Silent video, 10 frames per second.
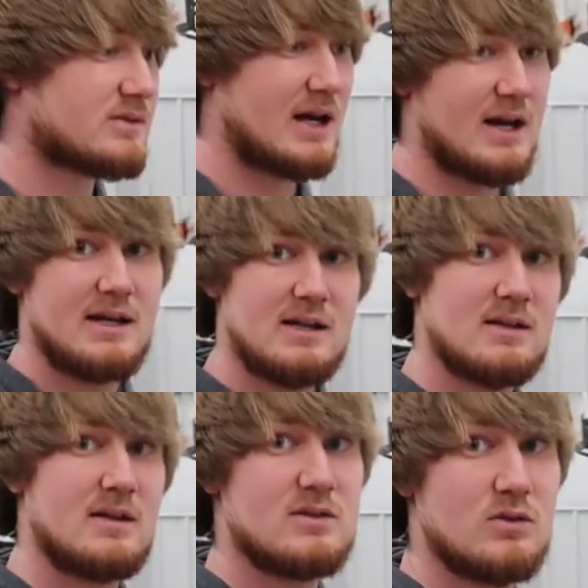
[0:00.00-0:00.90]
kind of
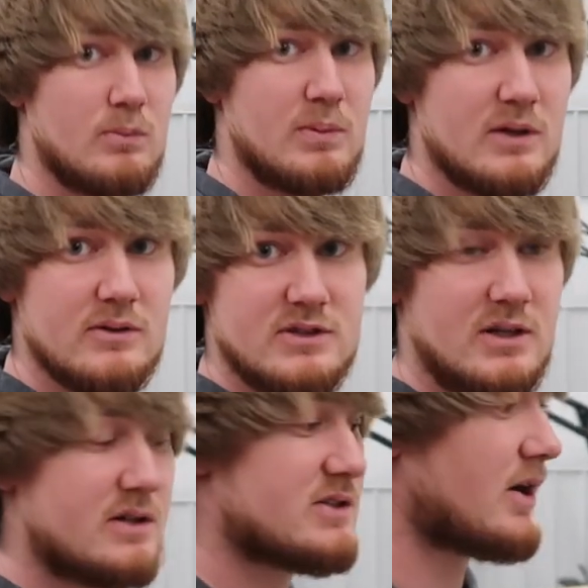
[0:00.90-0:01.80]
ending this little build
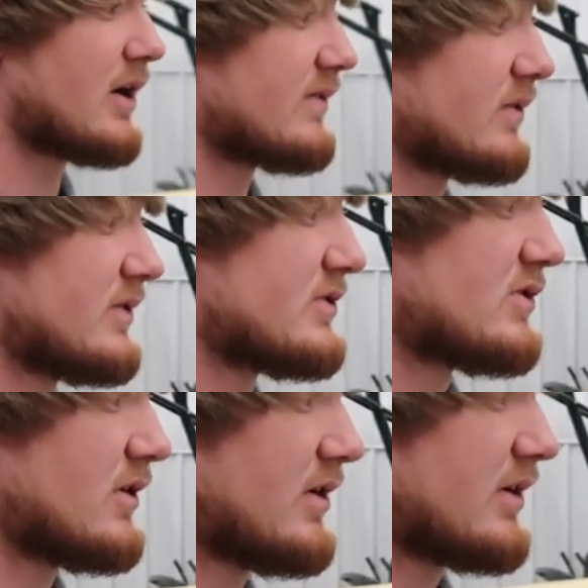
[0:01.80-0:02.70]
series off on this
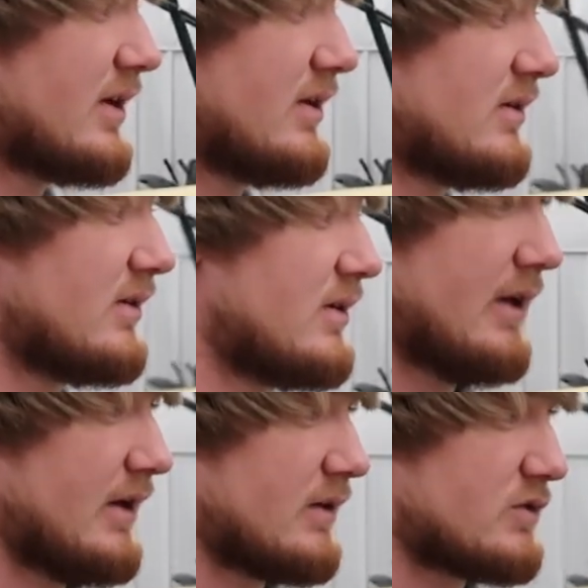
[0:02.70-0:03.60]
truck and
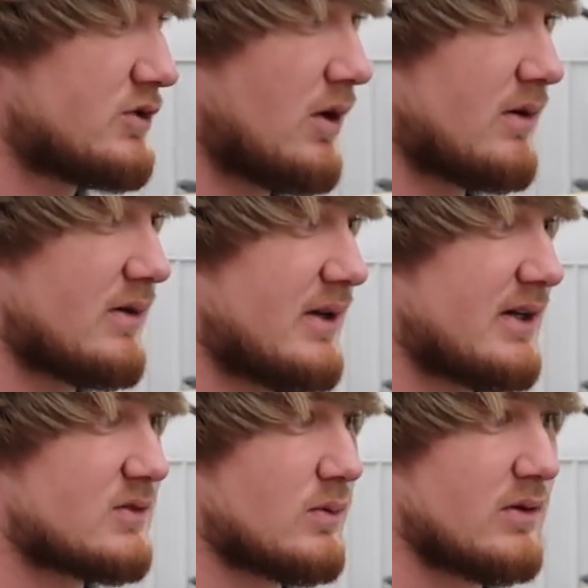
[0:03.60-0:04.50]
starting the
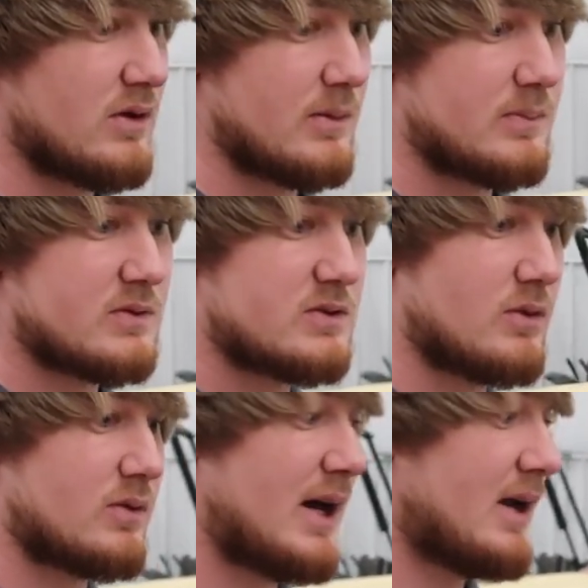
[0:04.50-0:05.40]
next one up,
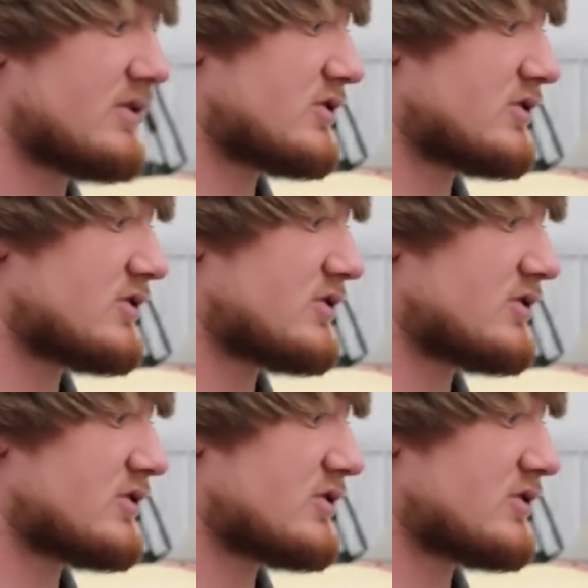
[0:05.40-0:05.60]
so kind of